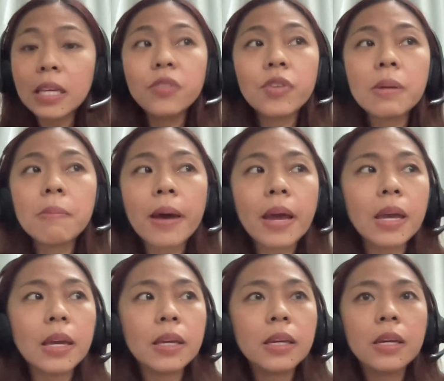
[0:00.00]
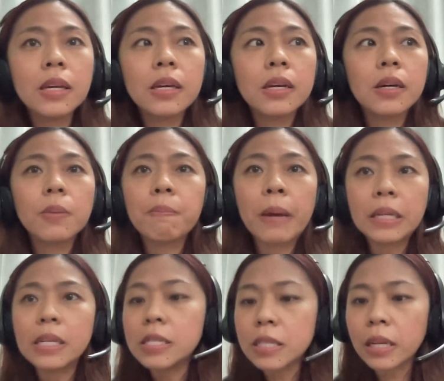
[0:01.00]
even my
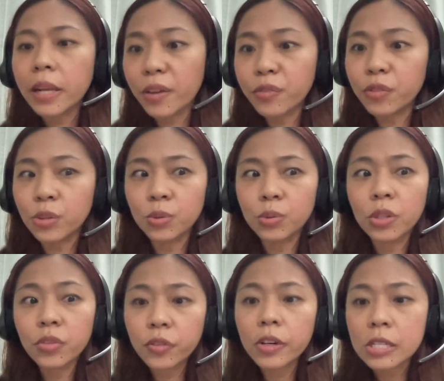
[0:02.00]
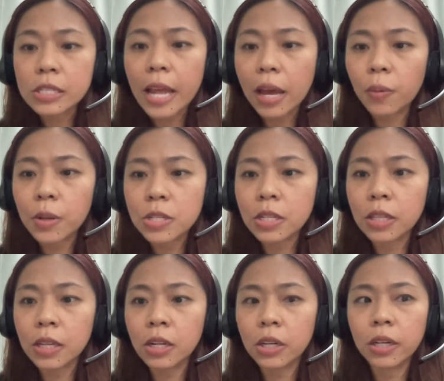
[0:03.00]
niece and nephew, the first language that
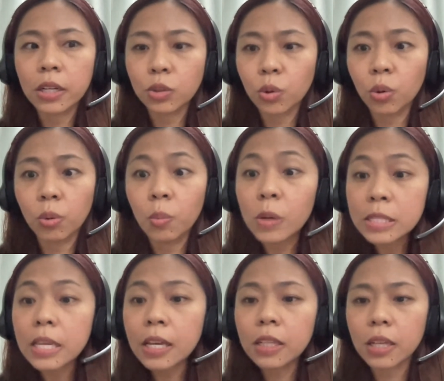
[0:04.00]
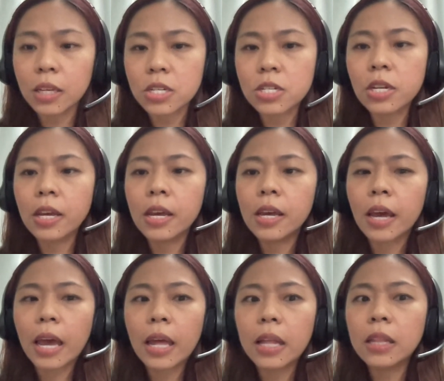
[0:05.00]
they learned at home was English.
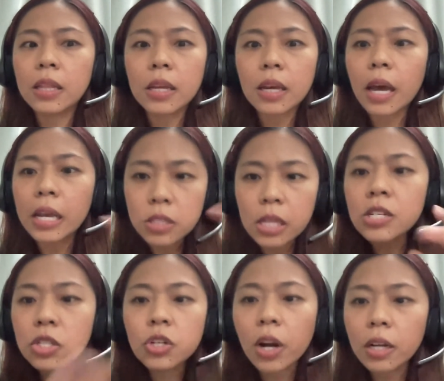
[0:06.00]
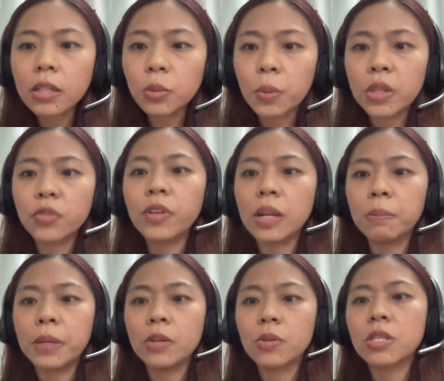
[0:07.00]
And they struggled with the
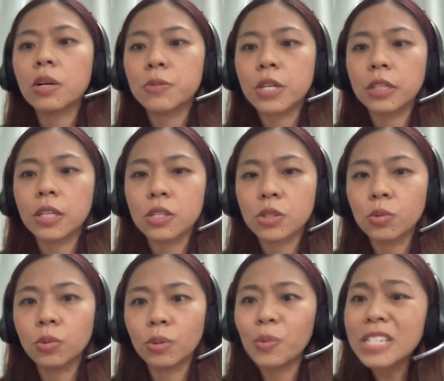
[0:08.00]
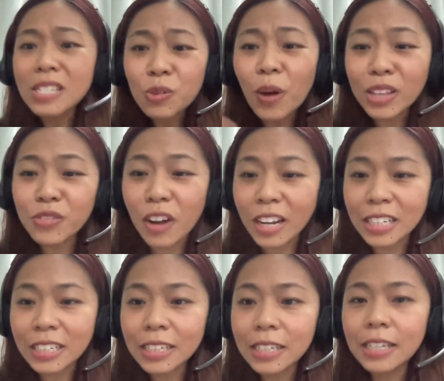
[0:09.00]
Filipino subject in school, which is quite
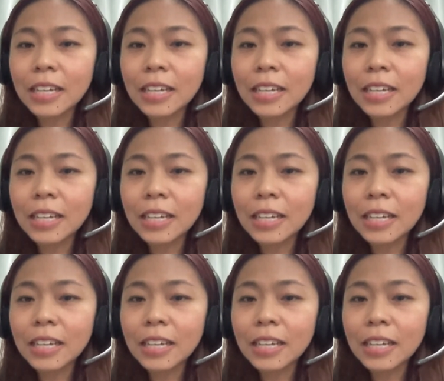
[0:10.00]
funny.